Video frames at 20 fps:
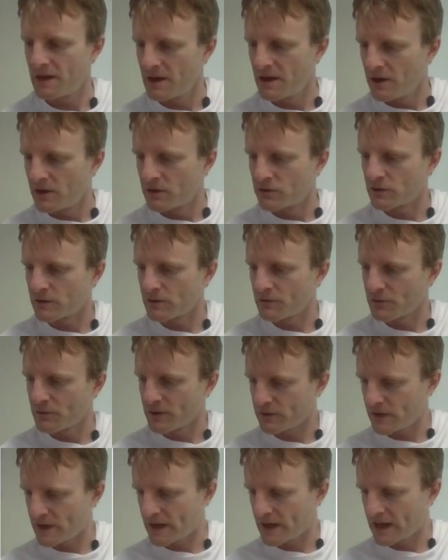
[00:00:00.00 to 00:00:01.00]
So the first
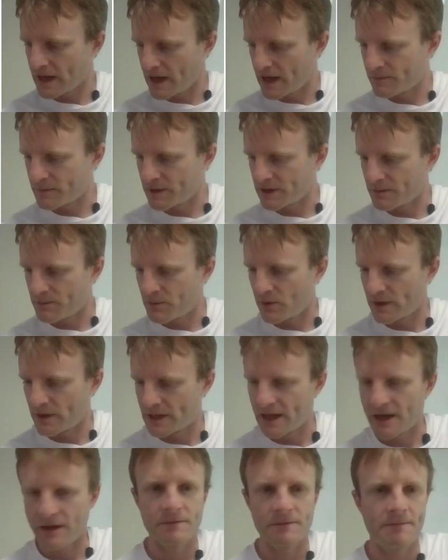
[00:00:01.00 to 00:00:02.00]
thing I'm going to point
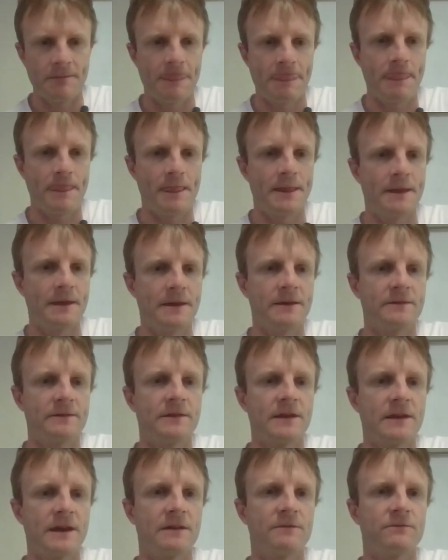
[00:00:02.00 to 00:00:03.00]
out is
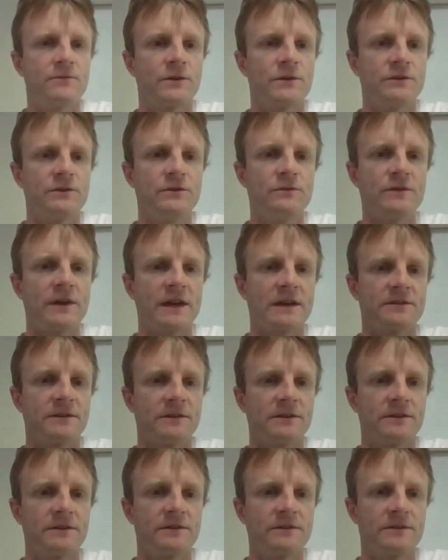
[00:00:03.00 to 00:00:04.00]
that for two
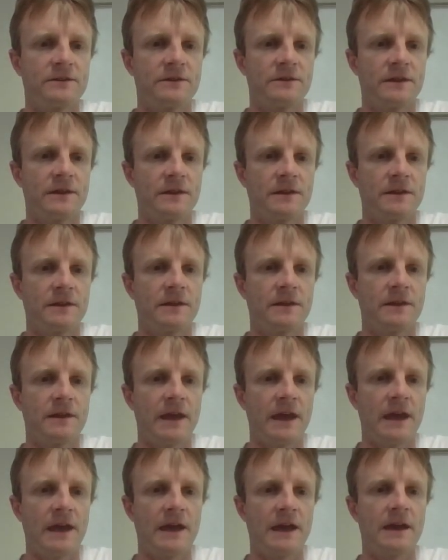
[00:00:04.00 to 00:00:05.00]
vectors,
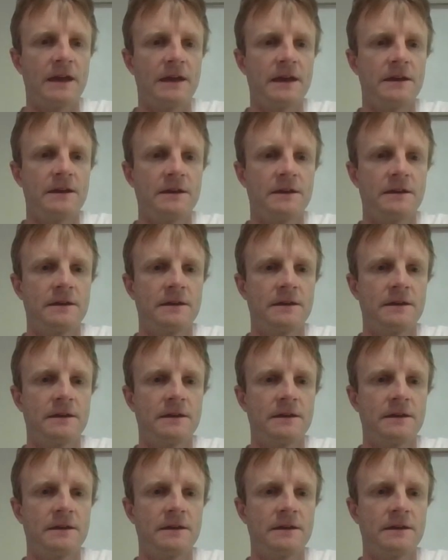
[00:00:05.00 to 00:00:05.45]
A,